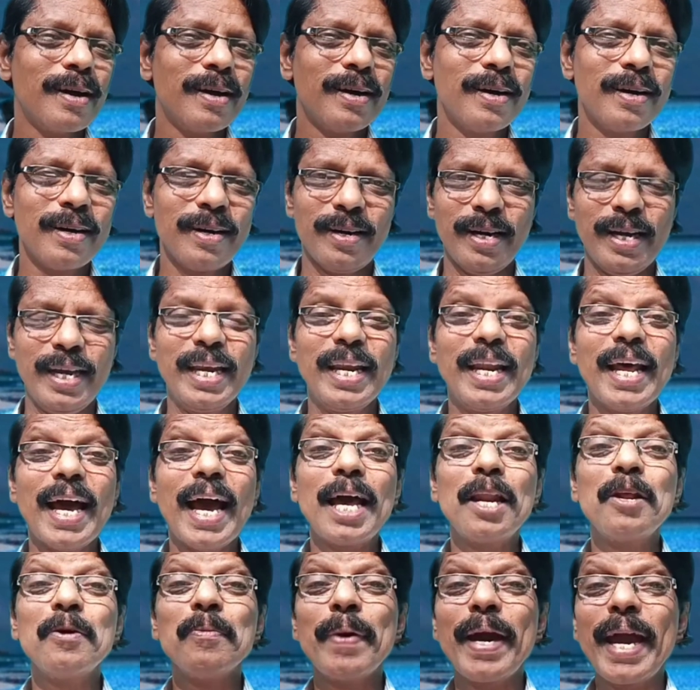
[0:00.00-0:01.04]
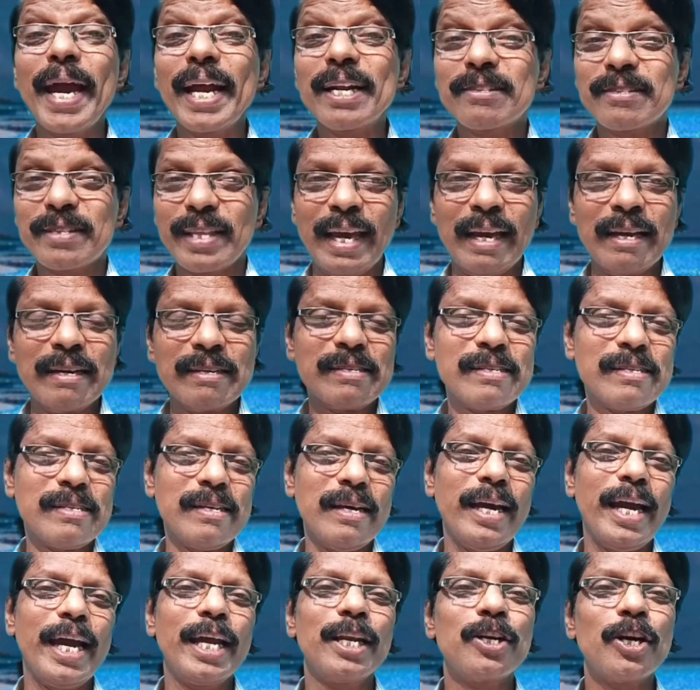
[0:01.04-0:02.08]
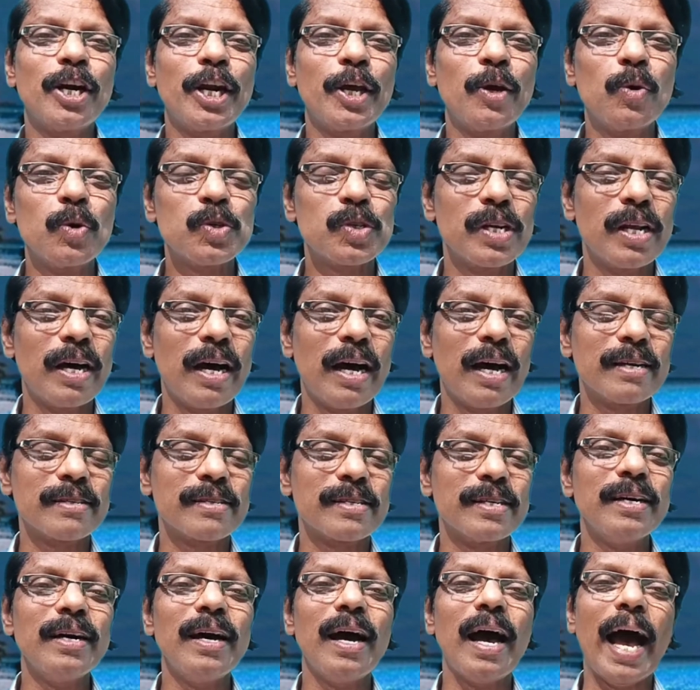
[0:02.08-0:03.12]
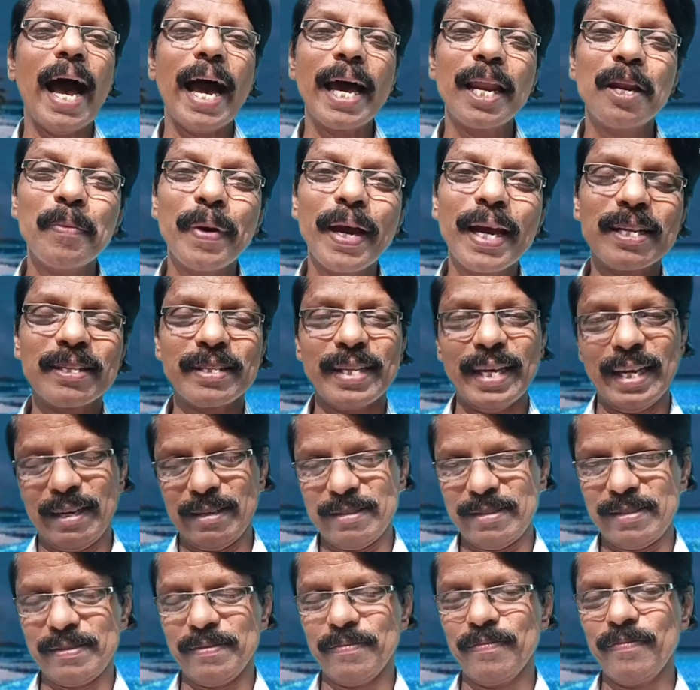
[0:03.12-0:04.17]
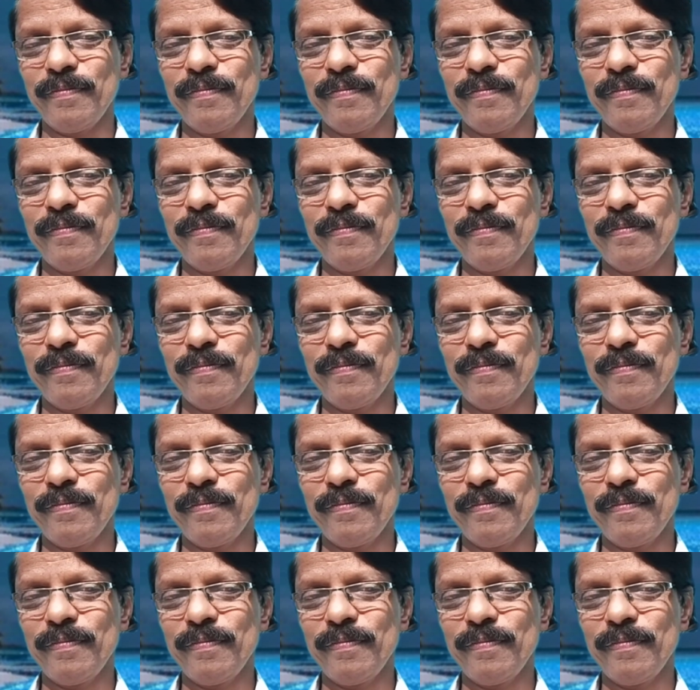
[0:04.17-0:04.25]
Inanimate things introduced as animate things.